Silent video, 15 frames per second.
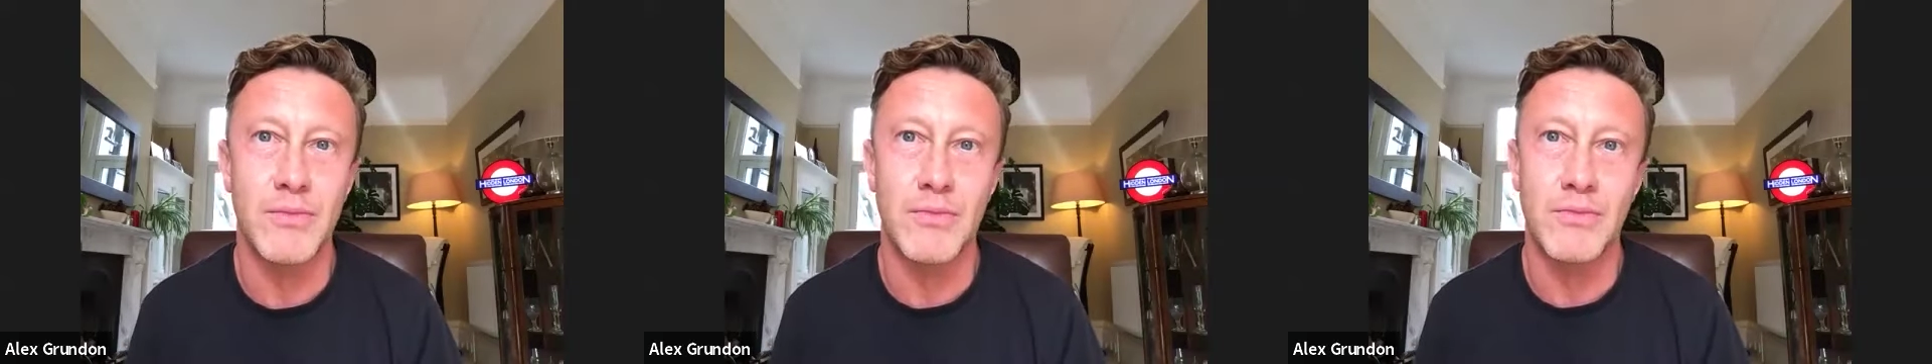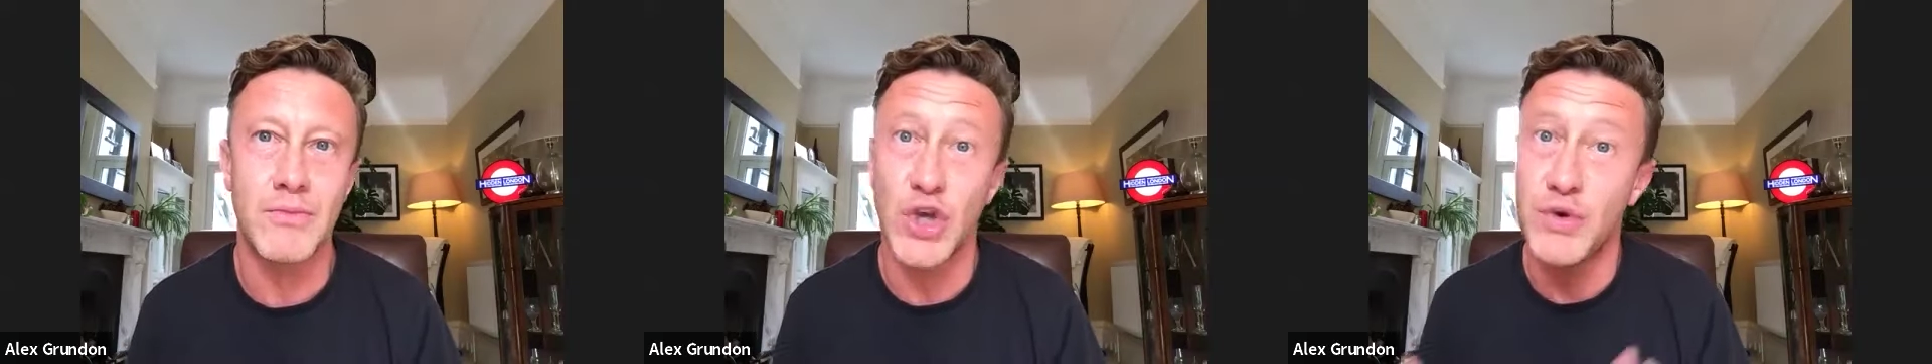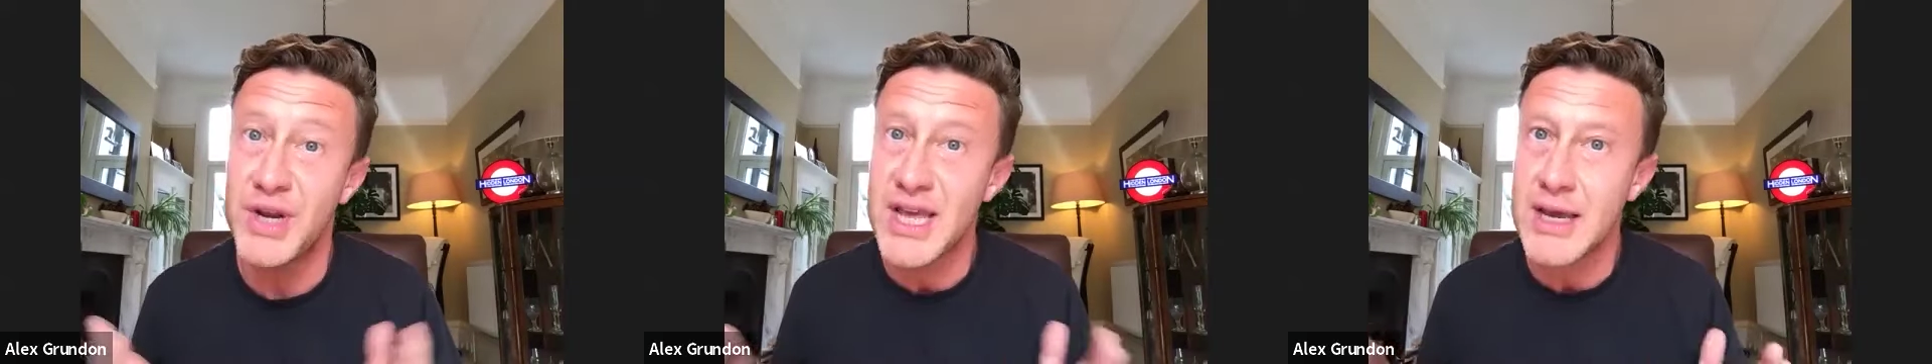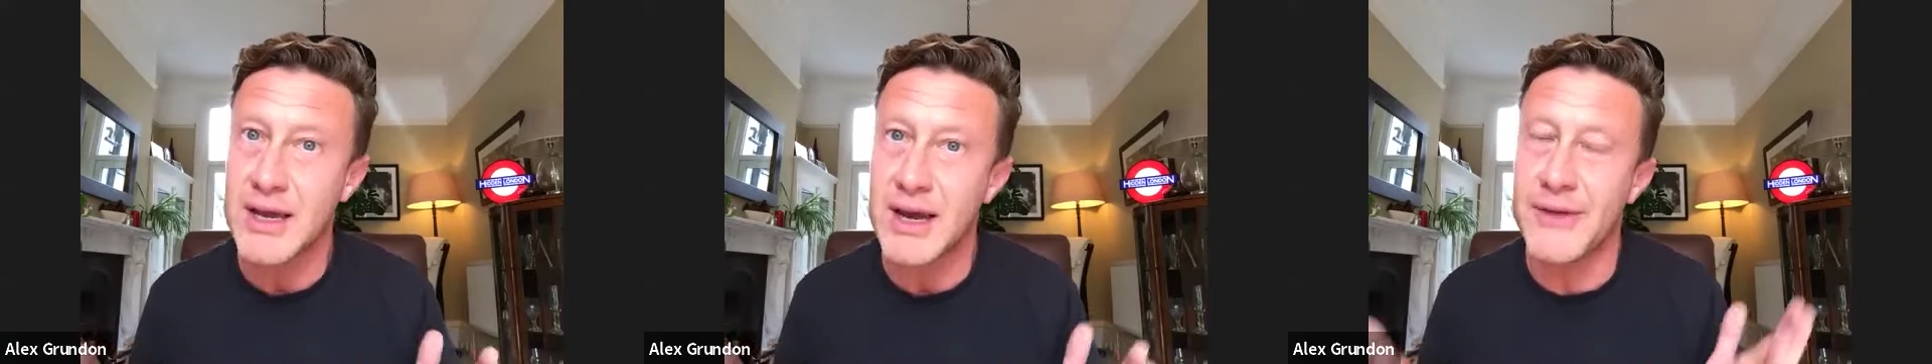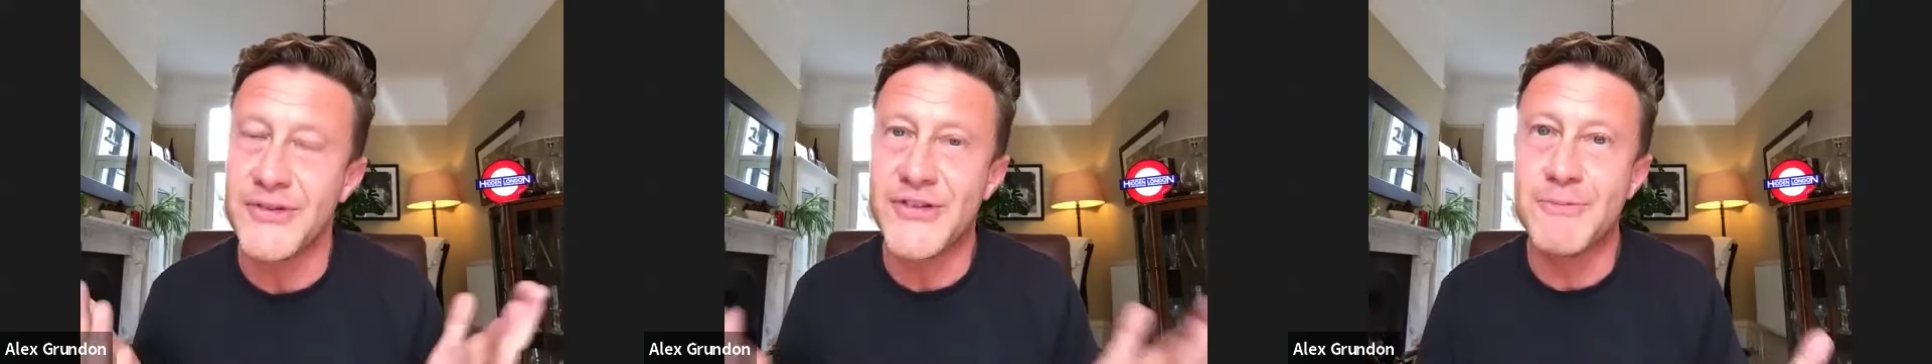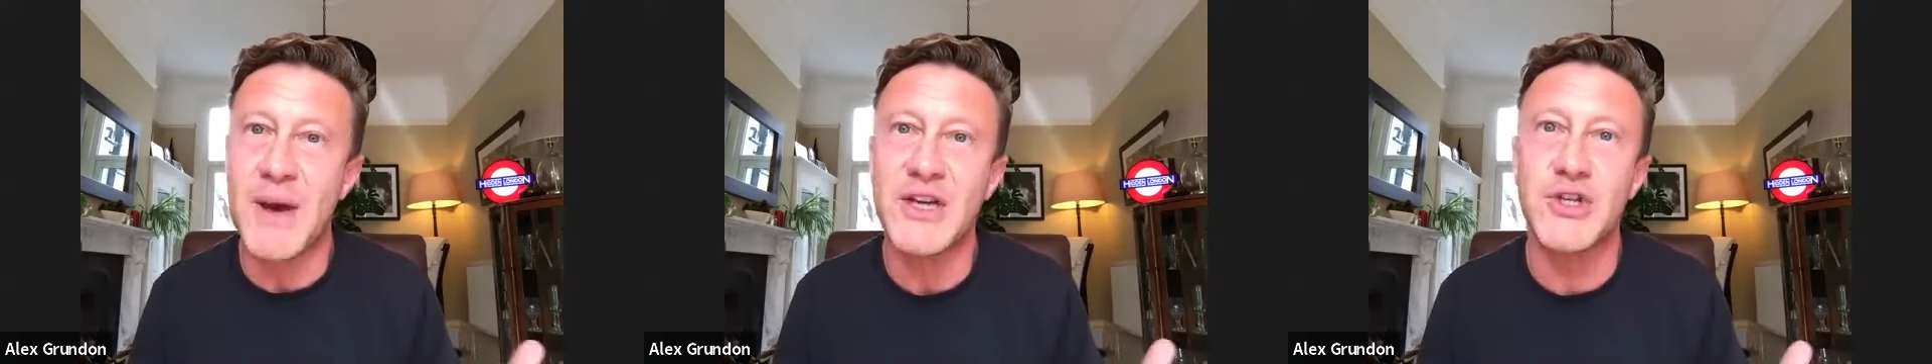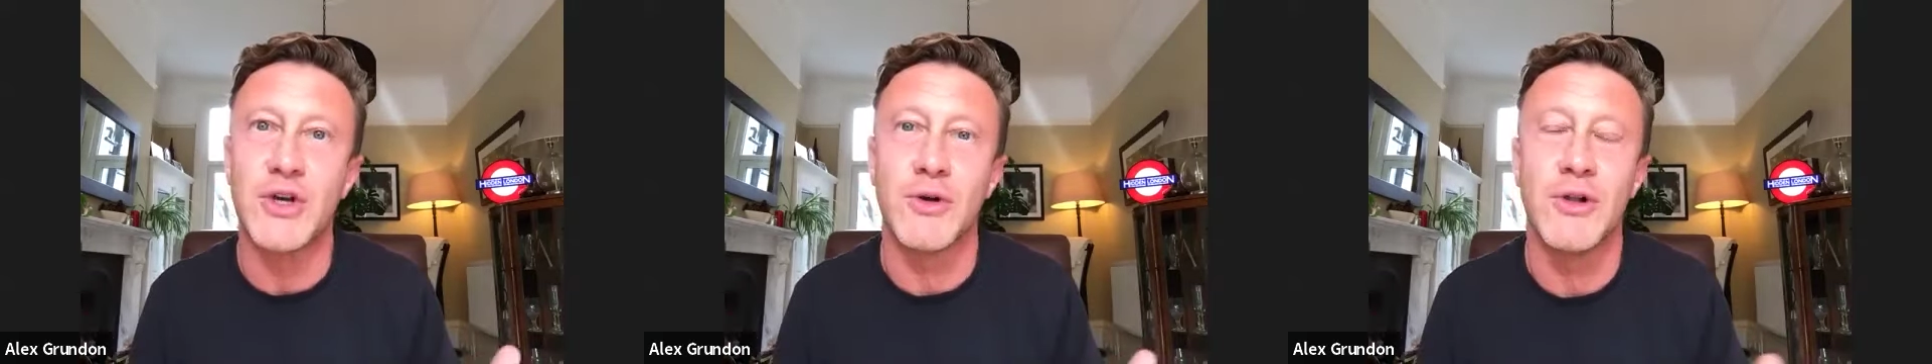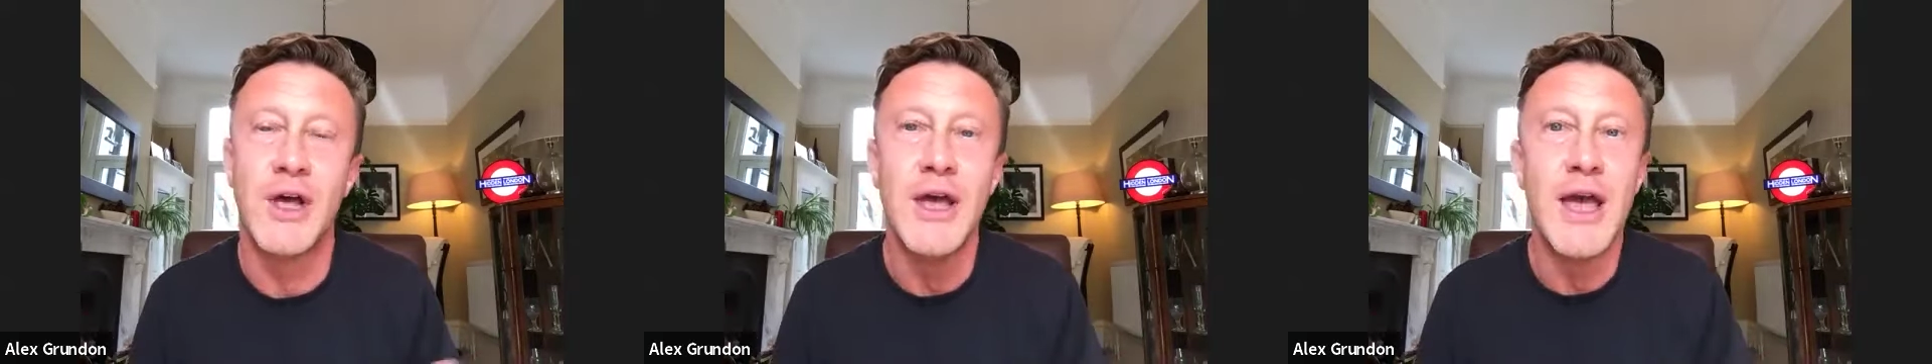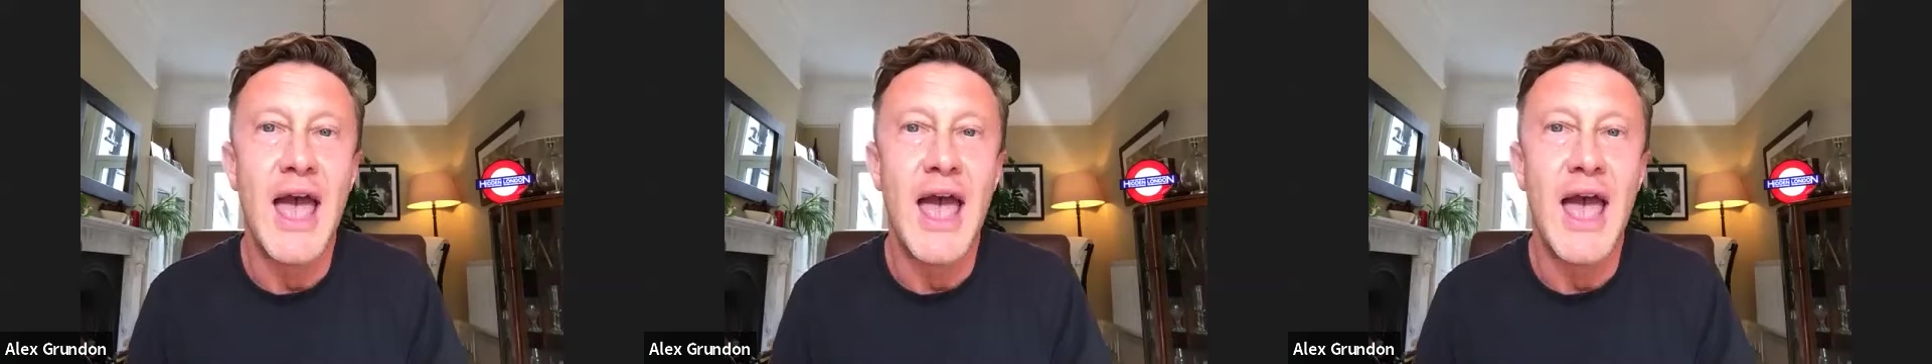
unique and special.